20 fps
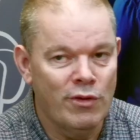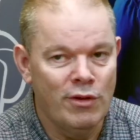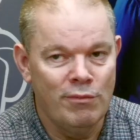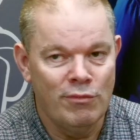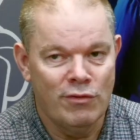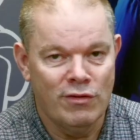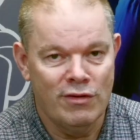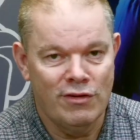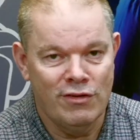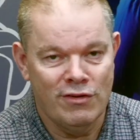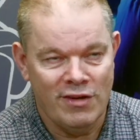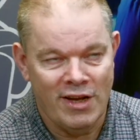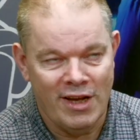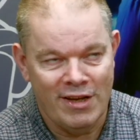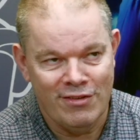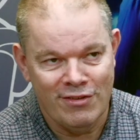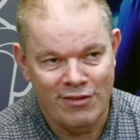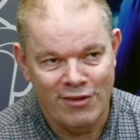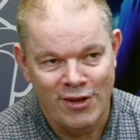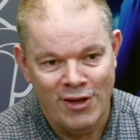them to
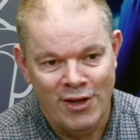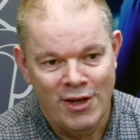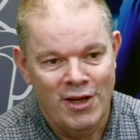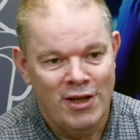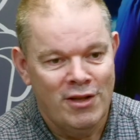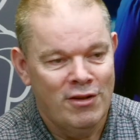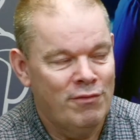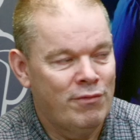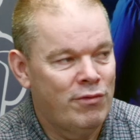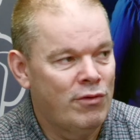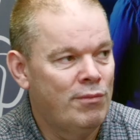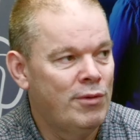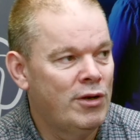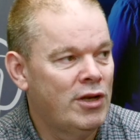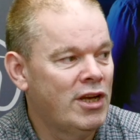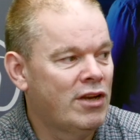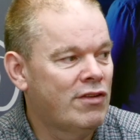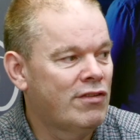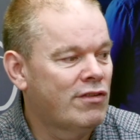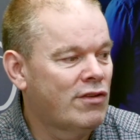test from an
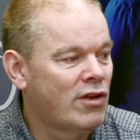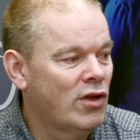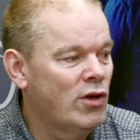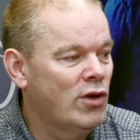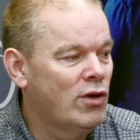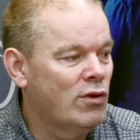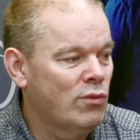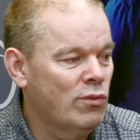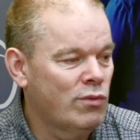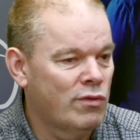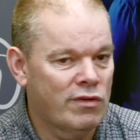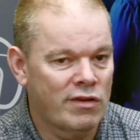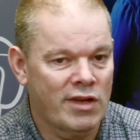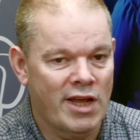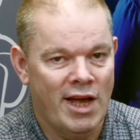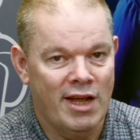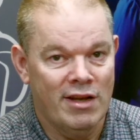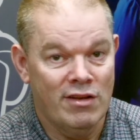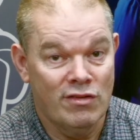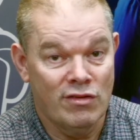external
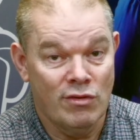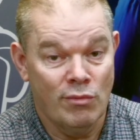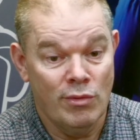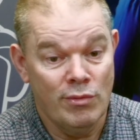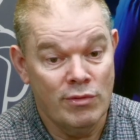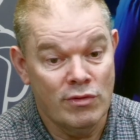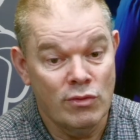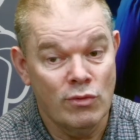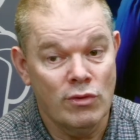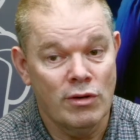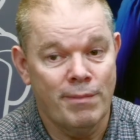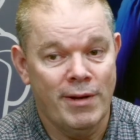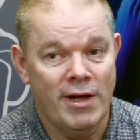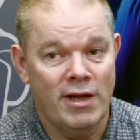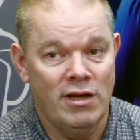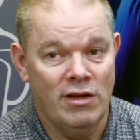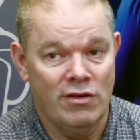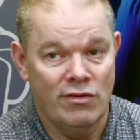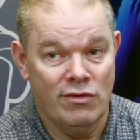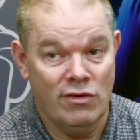scan. So when we talk about
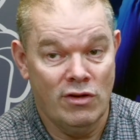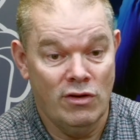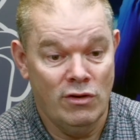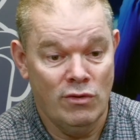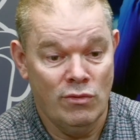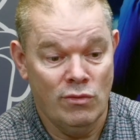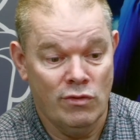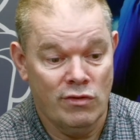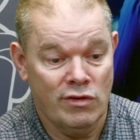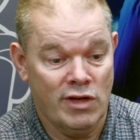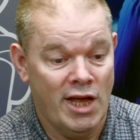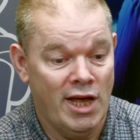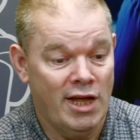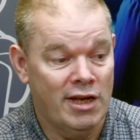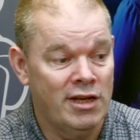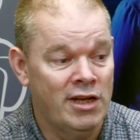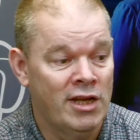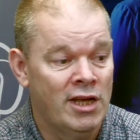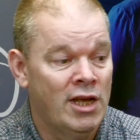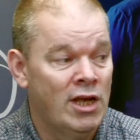an external
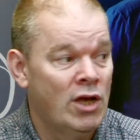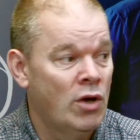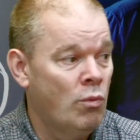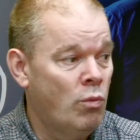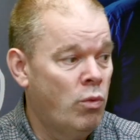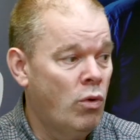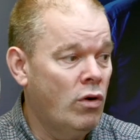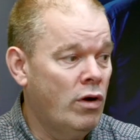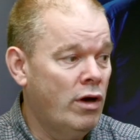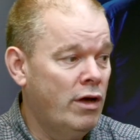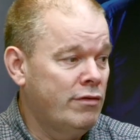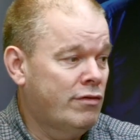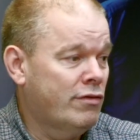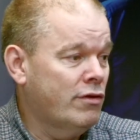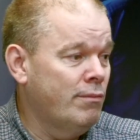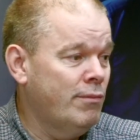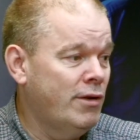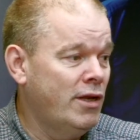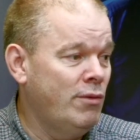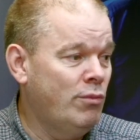scan, what
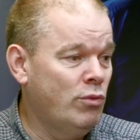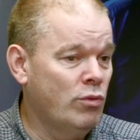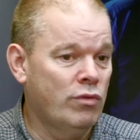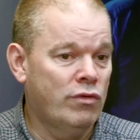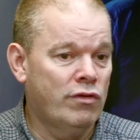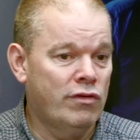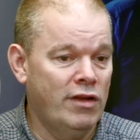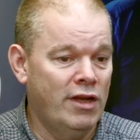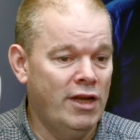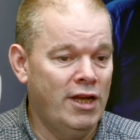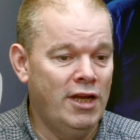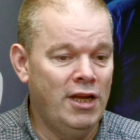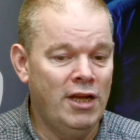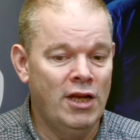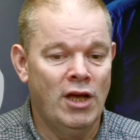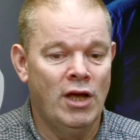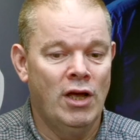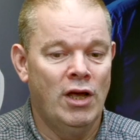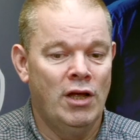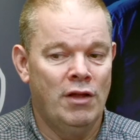somebody will see
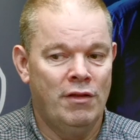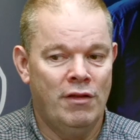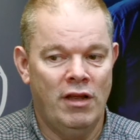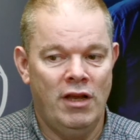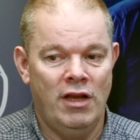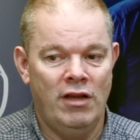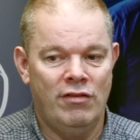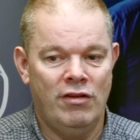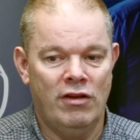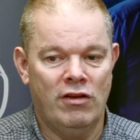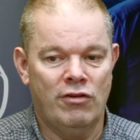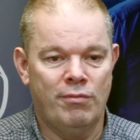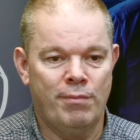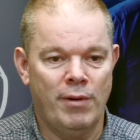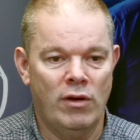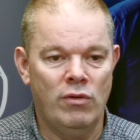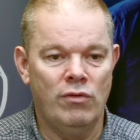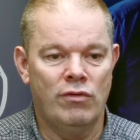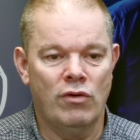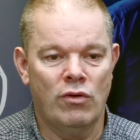that is
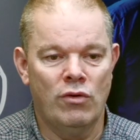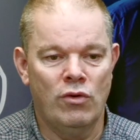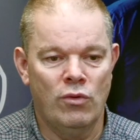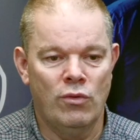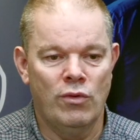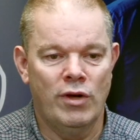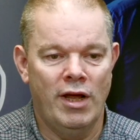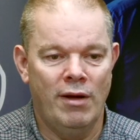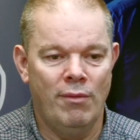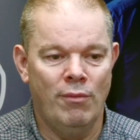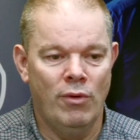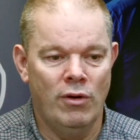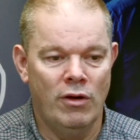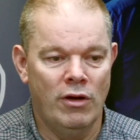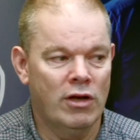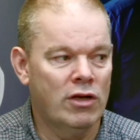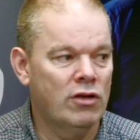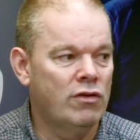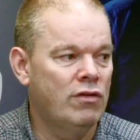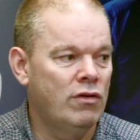exposed on your
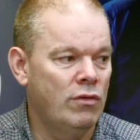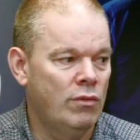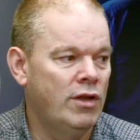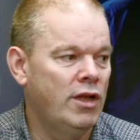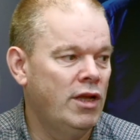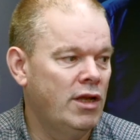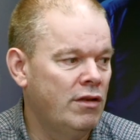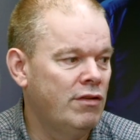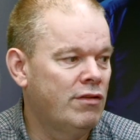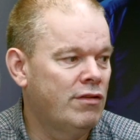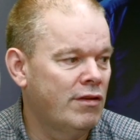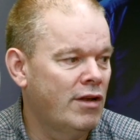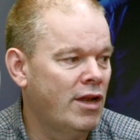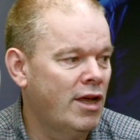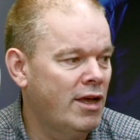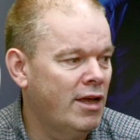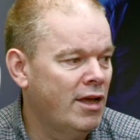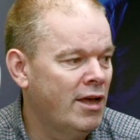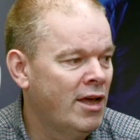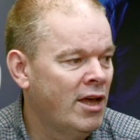network to the
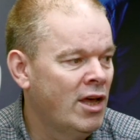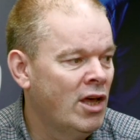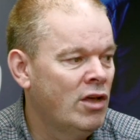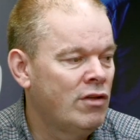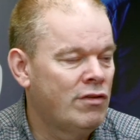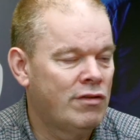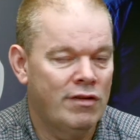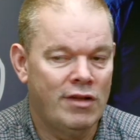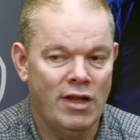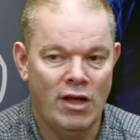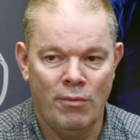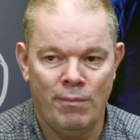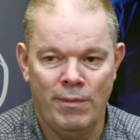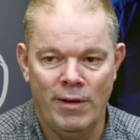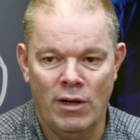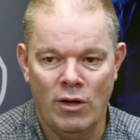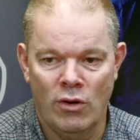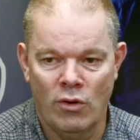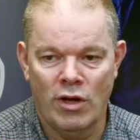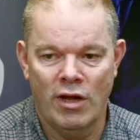internet. So they'll be
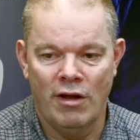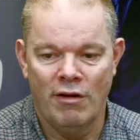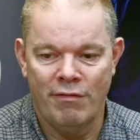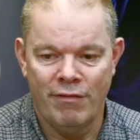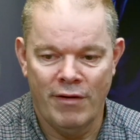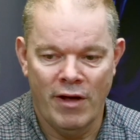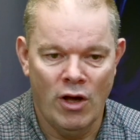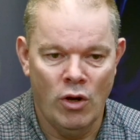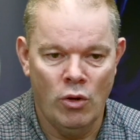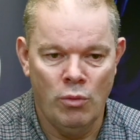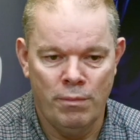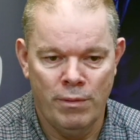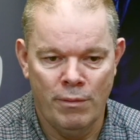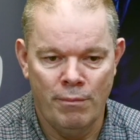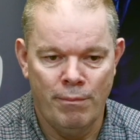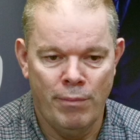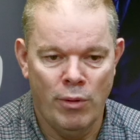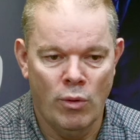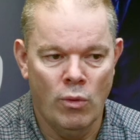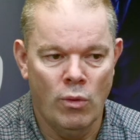looking for
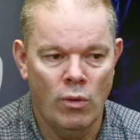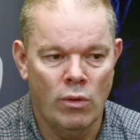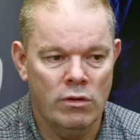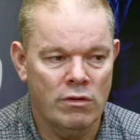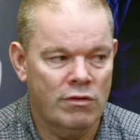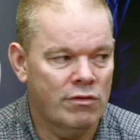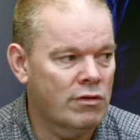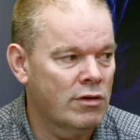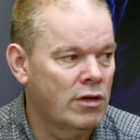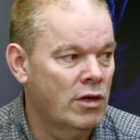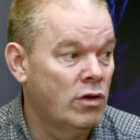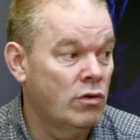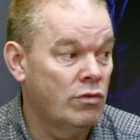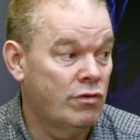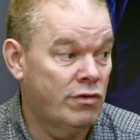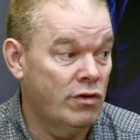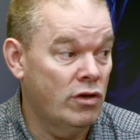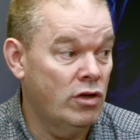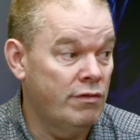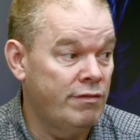open ports,
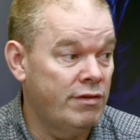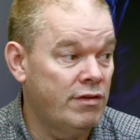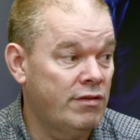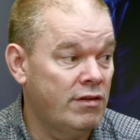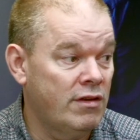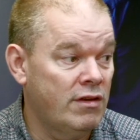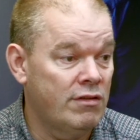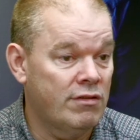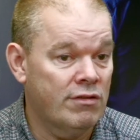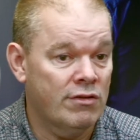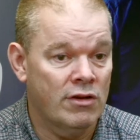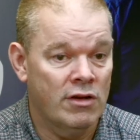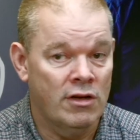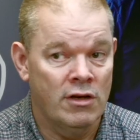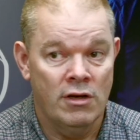services,